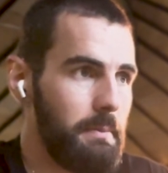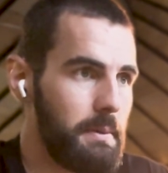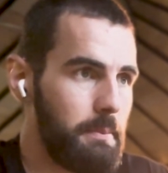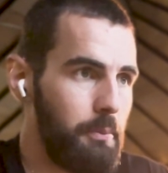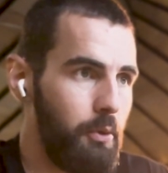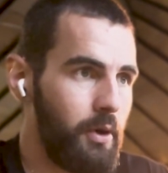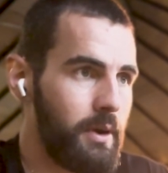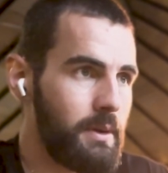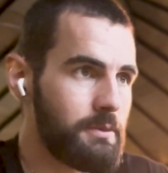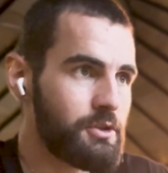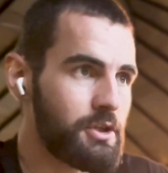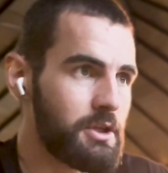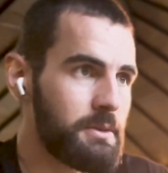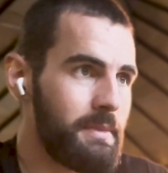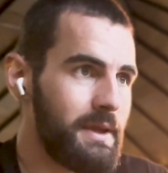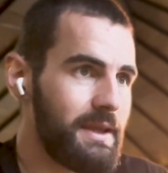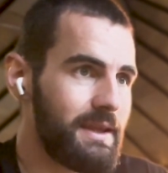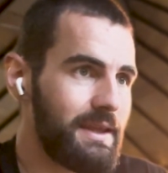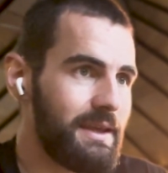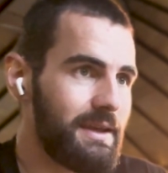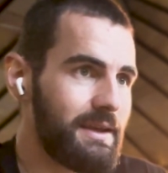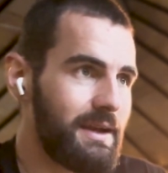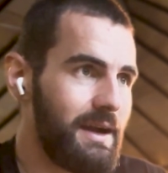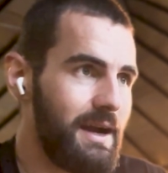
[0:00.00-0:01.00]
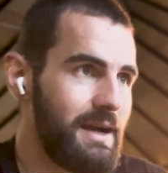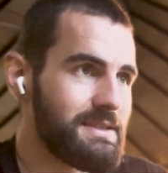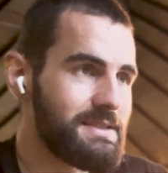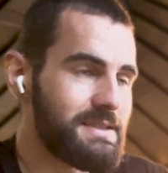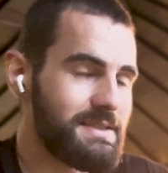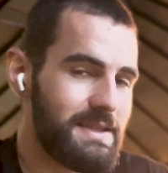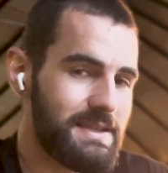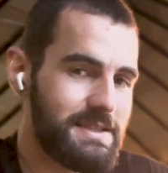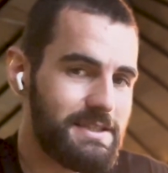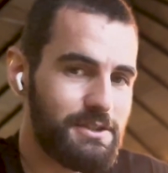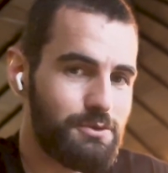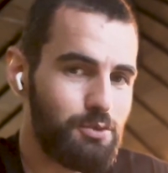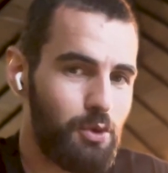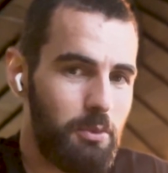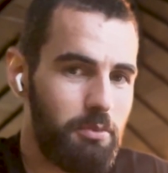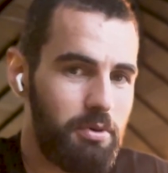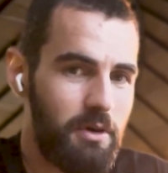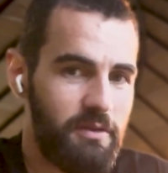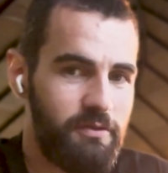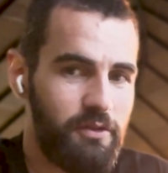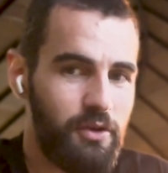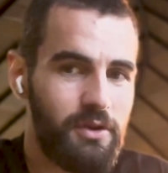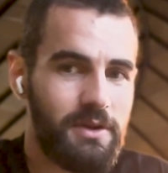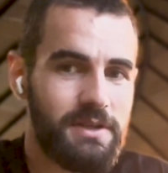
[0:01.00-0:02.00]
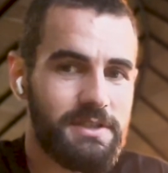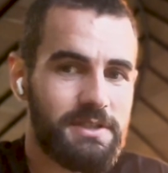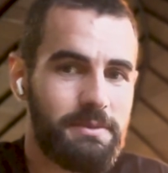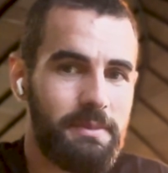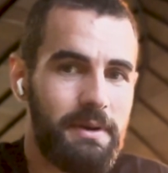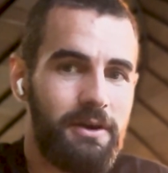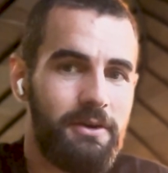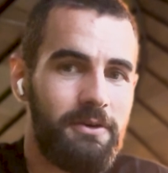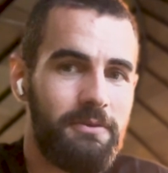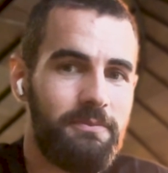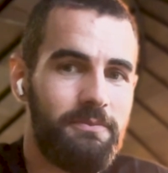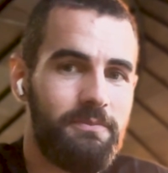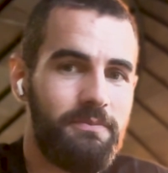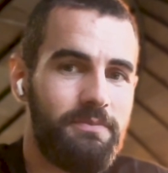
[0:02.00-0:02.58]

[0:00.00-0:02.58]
point I'm trying to make here, guys, this is what brotherhood is about.